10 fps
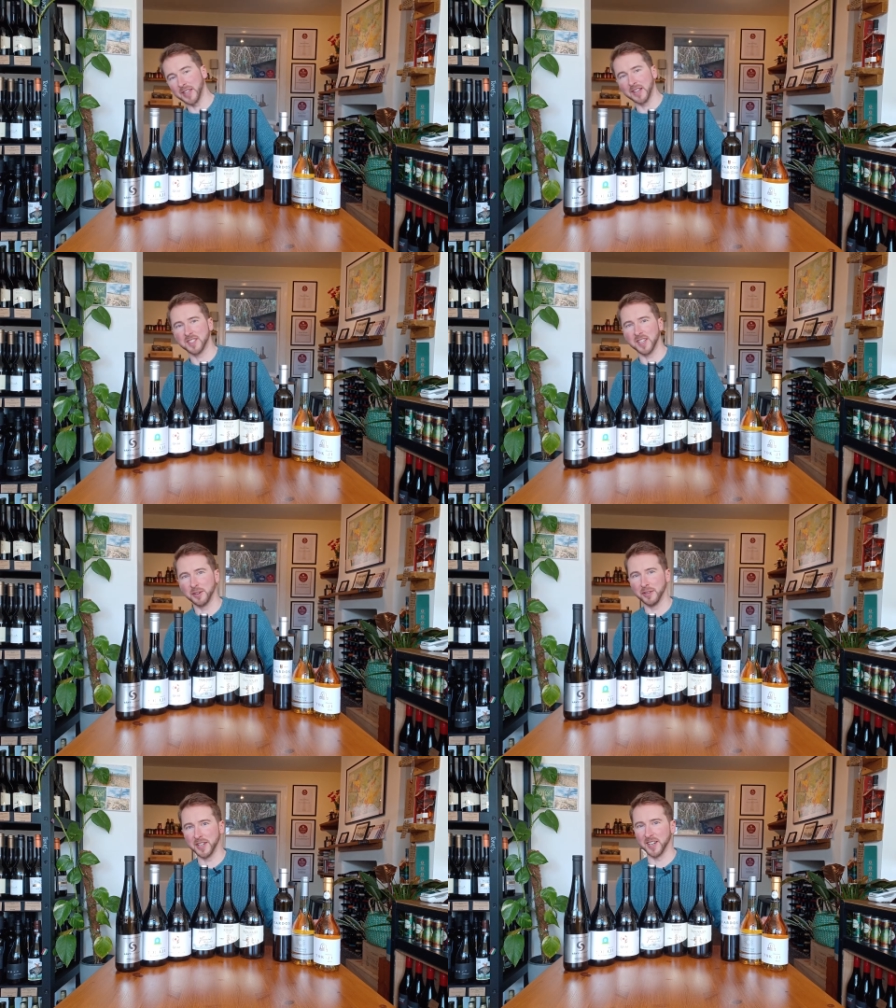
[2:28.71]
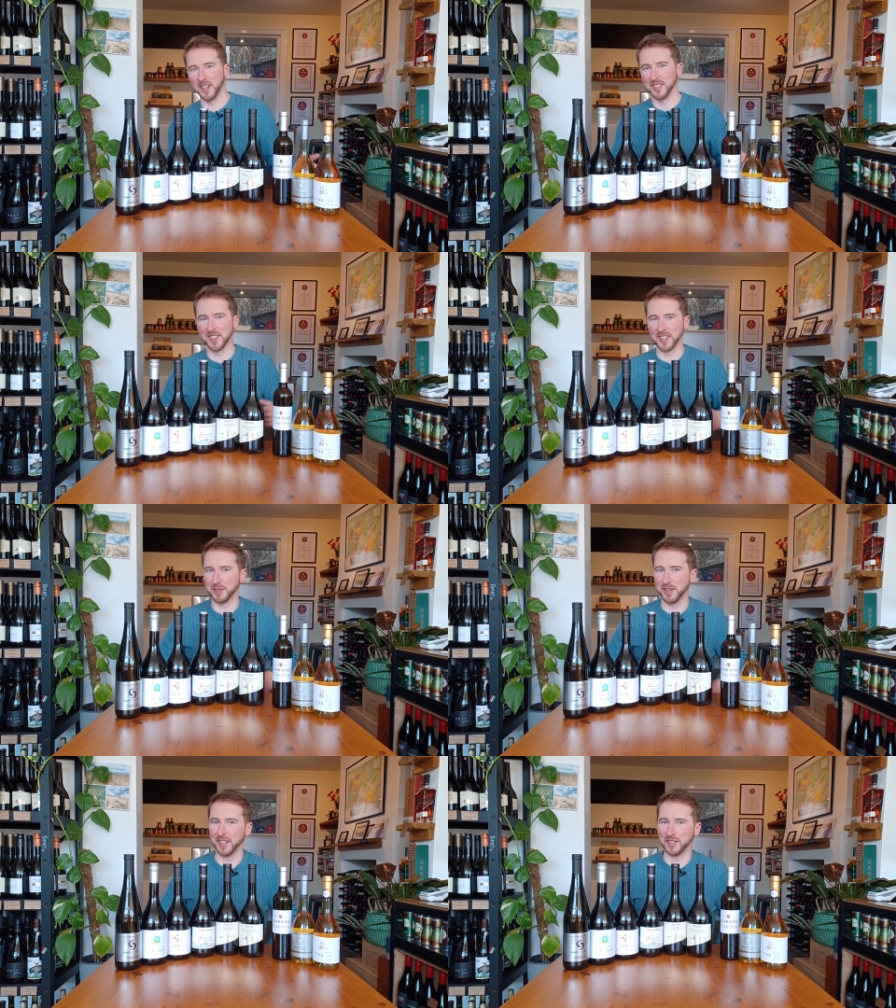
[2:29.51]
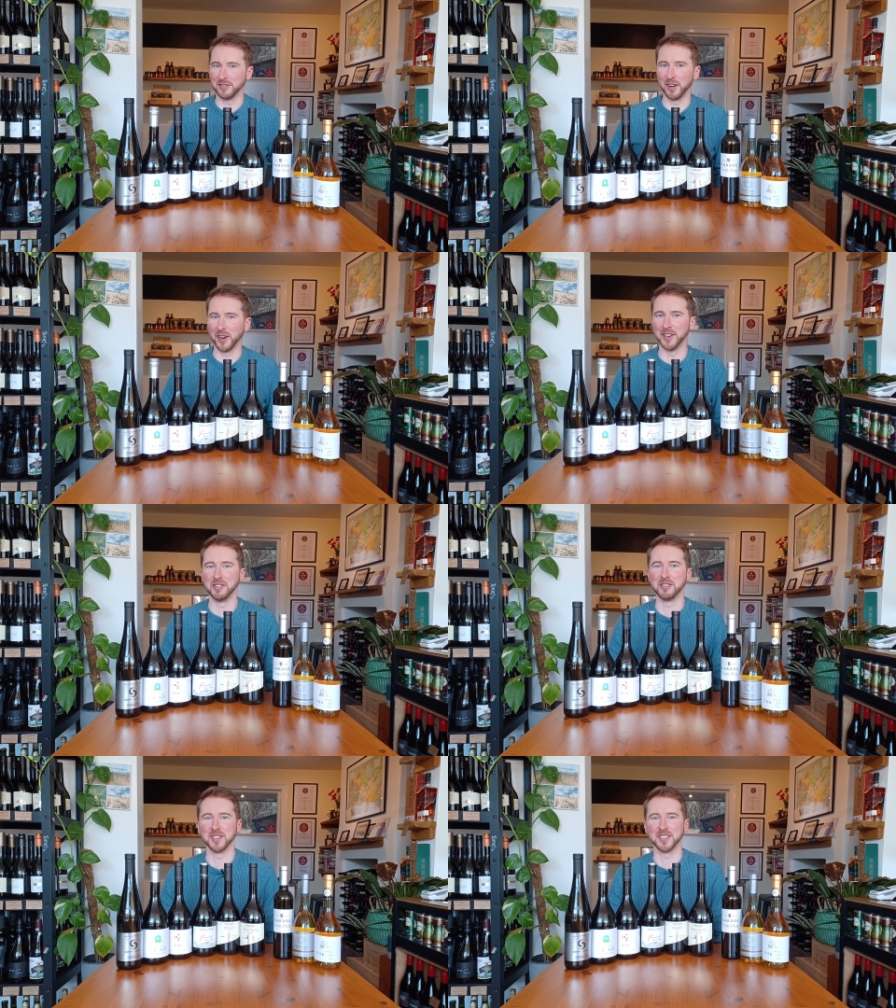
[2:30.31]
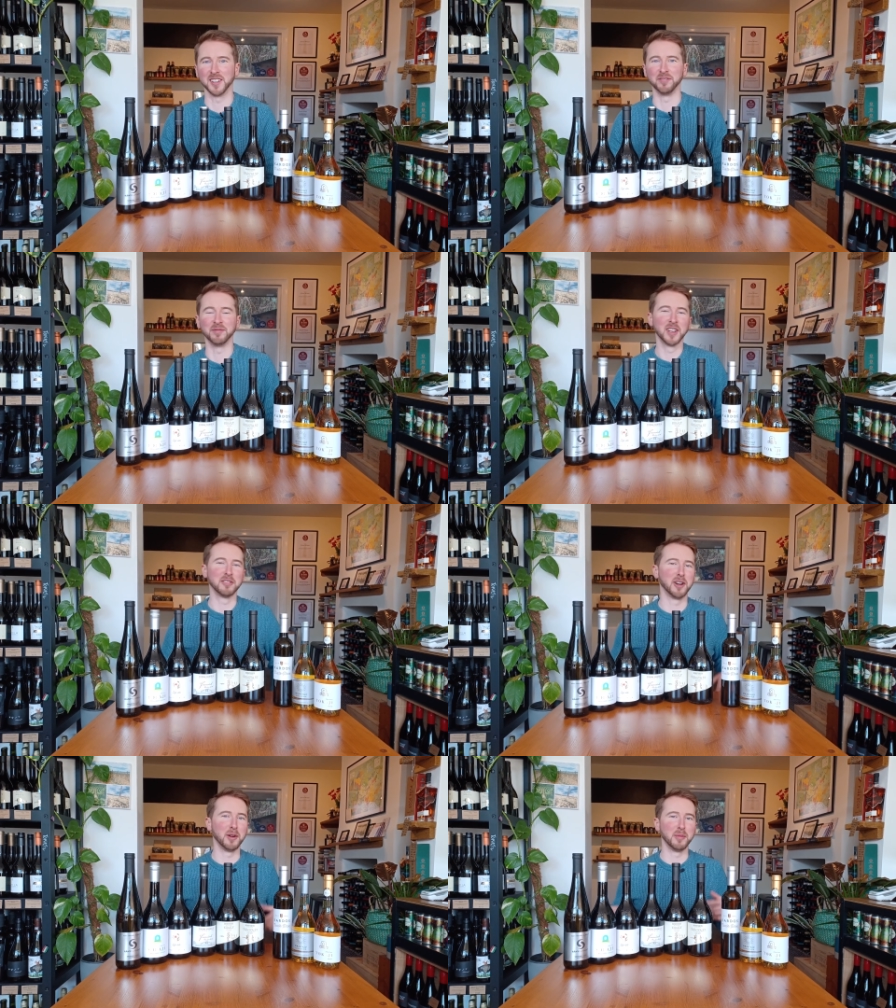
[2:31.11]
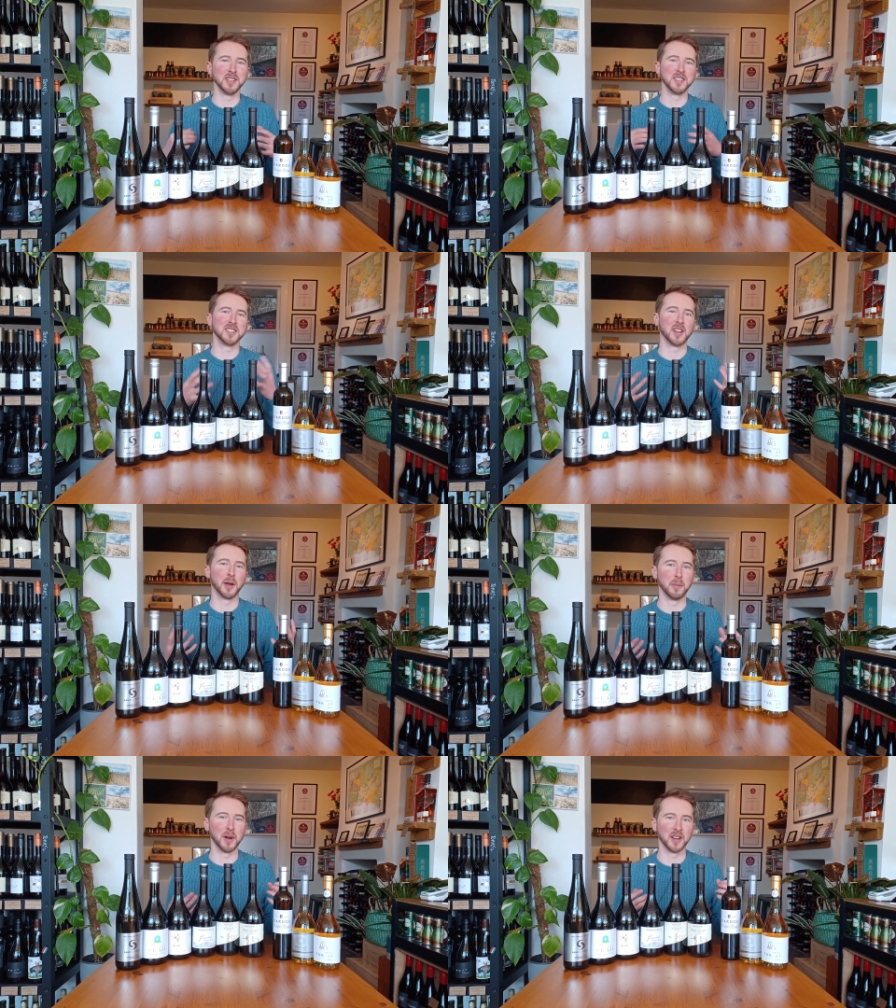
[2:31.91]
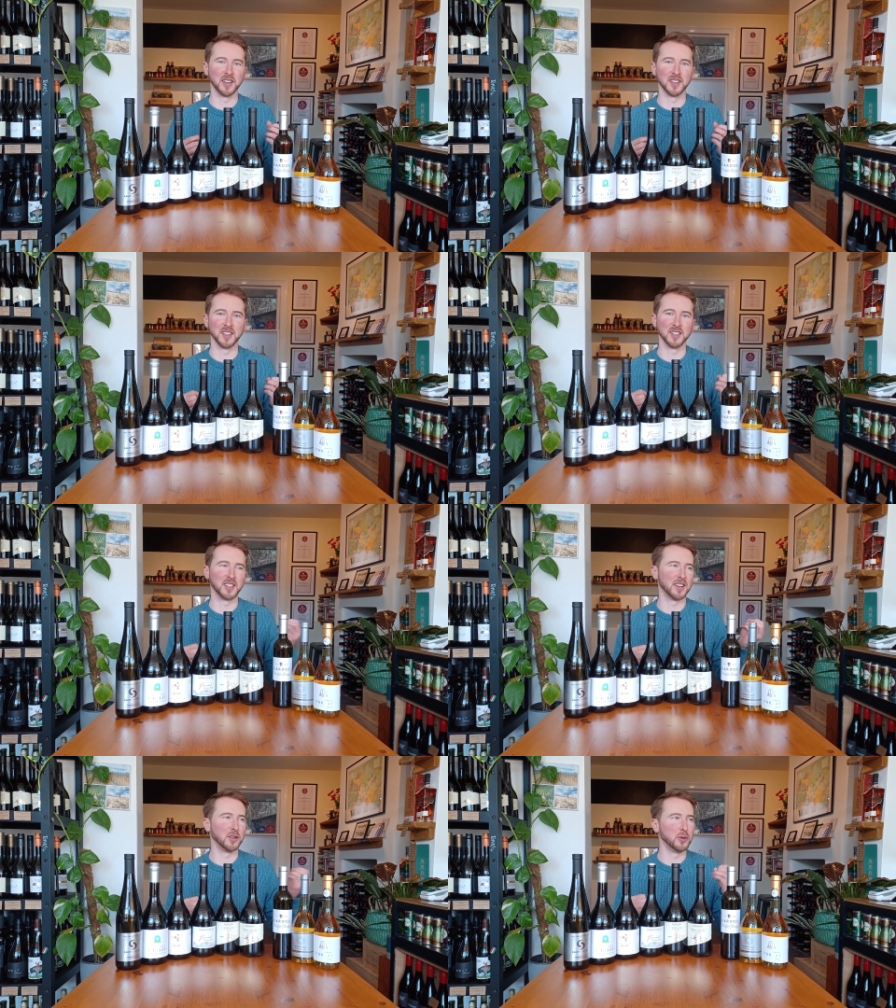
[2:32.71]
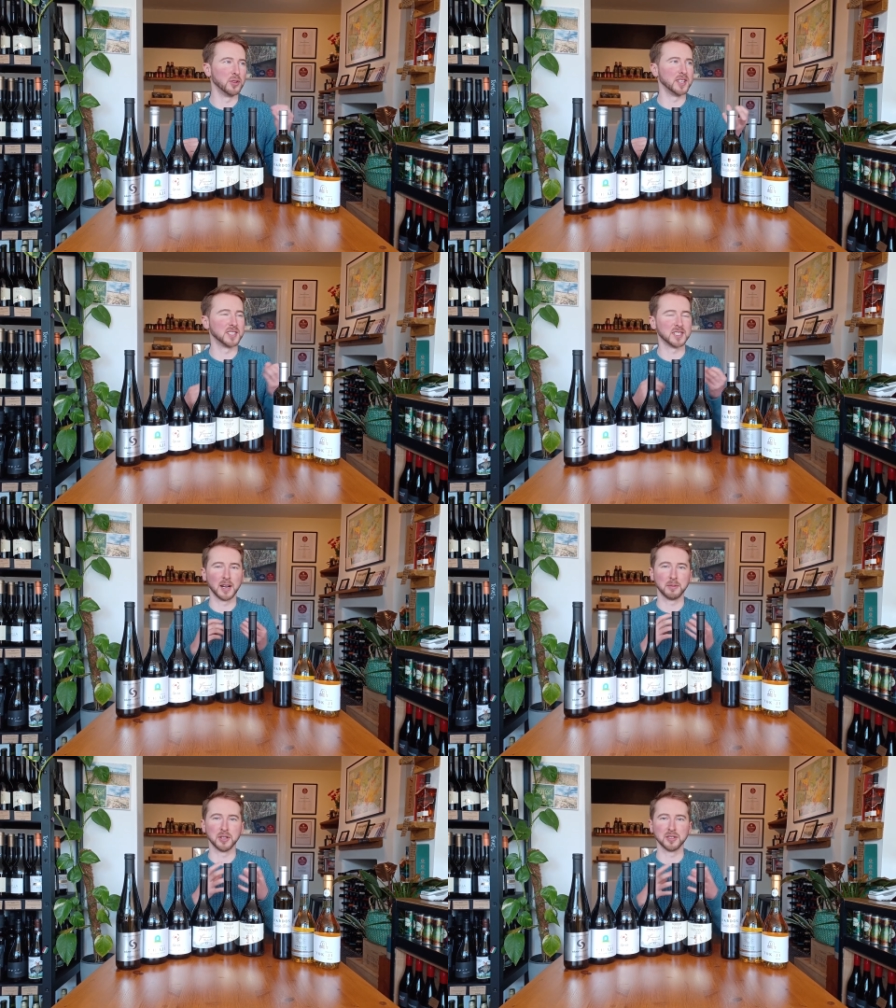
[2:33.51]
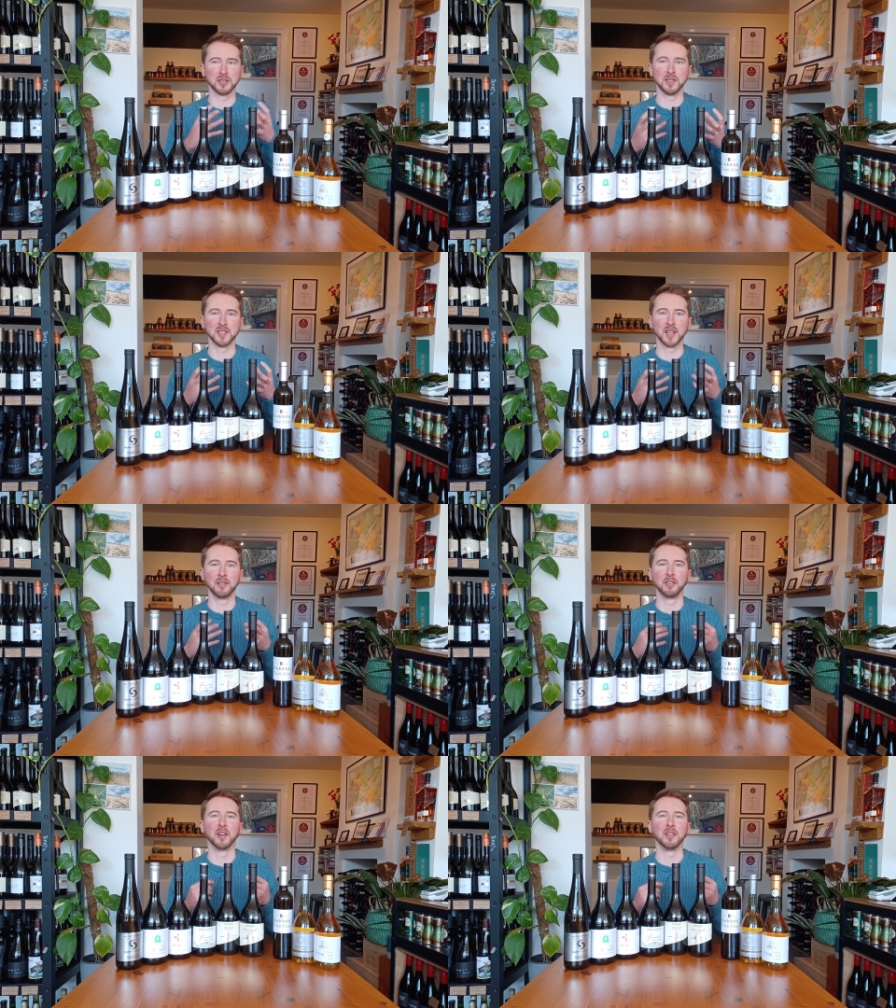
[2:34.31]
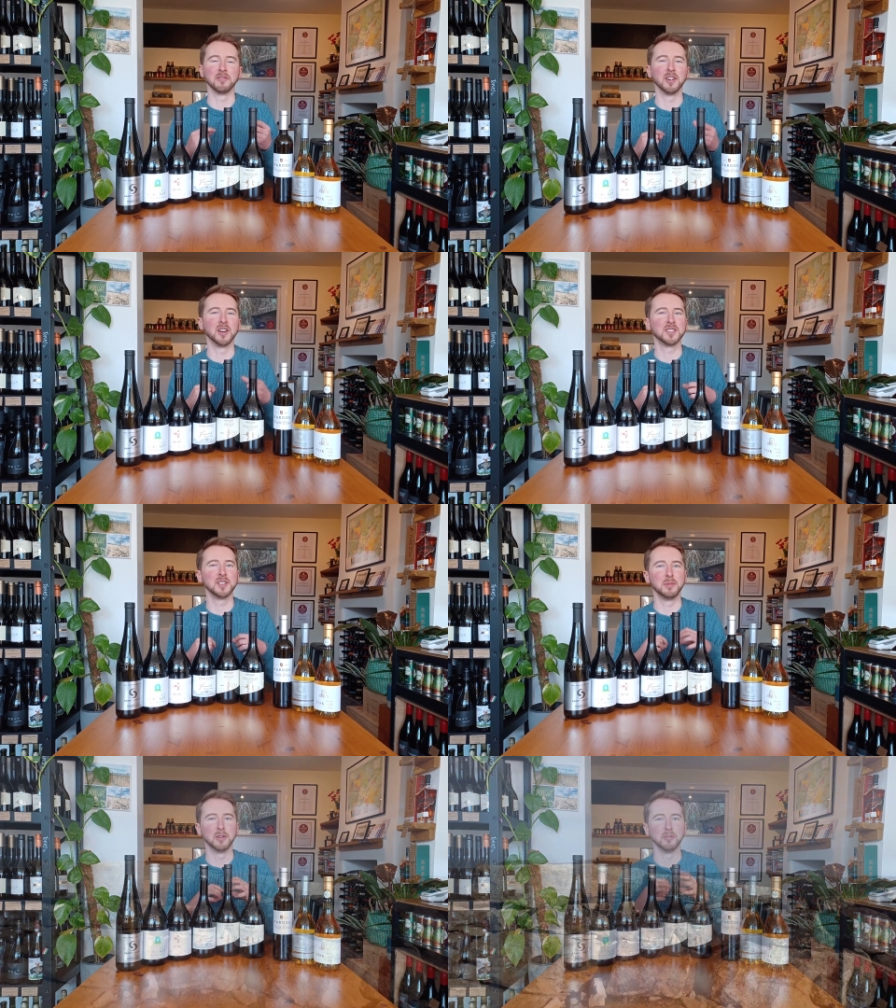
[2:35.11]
single vineyards, that's when it gets very interesting. Ferment is like Burgundy. You get all these snapshots of the same grape variety, but